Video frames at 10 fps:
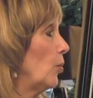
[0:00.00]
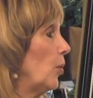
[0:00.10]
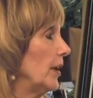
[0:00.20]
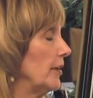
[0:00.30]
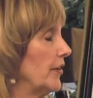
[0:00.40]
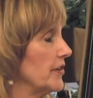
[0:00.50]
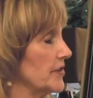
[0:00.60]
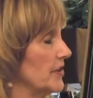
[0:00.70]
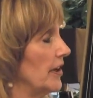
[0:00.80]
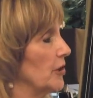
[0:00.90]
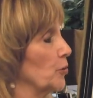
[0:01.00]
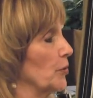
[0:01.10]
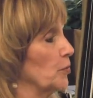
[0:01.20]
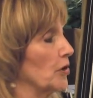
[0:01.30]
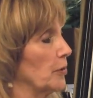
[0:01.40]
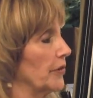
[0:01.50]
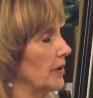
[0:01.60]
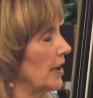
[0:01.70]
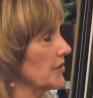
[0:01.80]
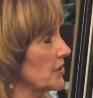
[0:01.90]
what the designer would work with the
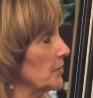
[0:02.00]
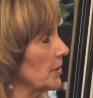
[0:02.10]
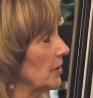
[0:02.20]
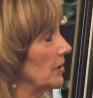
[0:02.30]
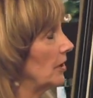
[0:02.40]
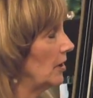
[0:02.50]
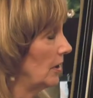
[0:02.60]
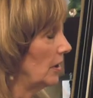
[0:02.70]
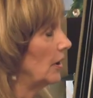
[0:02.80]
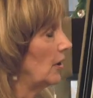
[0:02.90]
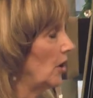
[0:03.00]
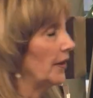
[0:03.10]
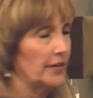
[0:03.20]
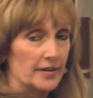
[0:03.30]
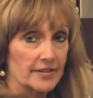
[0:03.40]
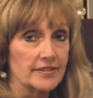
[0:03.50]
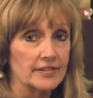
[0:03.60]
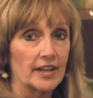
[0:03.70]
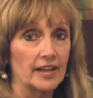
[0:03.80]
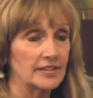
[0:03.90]
customer on
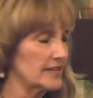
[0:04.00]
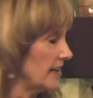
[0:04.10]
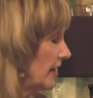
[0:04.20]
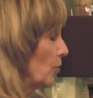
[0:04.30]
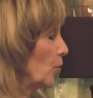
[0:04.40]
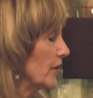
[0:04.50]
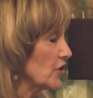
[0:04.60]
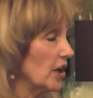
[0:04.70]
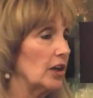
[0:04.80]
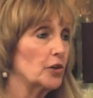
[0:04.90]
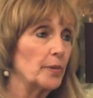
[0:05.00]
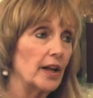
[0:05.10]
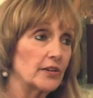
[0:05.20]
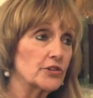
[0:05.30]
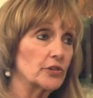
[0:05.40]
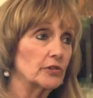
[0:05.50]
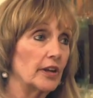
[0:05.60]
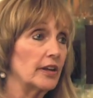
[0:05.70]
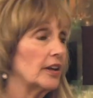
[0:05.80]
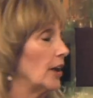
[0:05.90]
this and say, which color palette do you
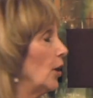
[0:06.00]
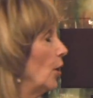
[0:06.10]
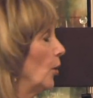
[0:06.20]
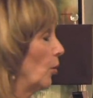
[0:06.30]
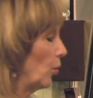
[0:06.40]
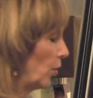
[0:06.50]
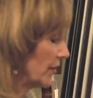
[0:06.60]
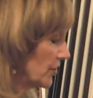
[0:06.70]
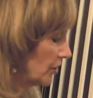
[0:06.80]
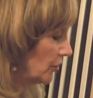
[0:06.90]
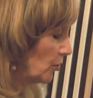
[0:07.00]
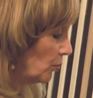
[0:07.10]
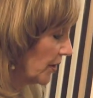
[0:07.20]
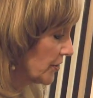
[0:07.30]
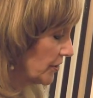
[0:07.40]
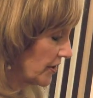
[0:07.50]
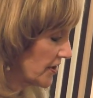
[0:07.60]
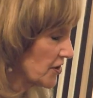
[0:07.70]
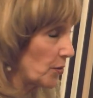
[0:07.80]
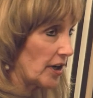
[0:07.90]
like?
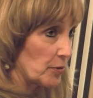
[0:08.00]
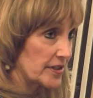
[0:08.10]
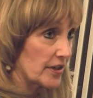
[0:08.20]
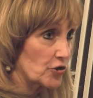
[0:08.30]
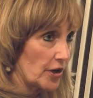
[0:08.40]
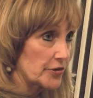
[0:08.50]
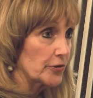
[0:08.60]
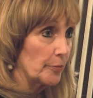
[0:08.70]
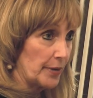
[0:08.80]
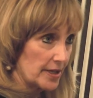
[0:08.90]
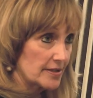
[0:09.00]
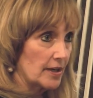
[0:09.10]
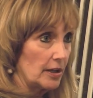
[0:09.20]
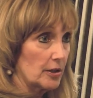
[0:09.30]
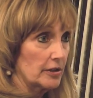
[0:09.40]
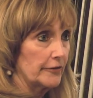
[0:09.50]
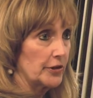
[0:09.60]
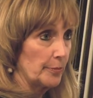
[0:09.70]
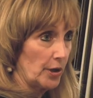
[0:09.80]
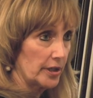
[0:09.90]
This is what I would suggest for a base color
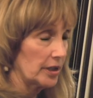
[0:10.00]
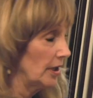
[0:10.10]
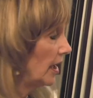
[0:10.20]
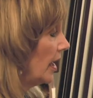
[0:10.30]
for the body.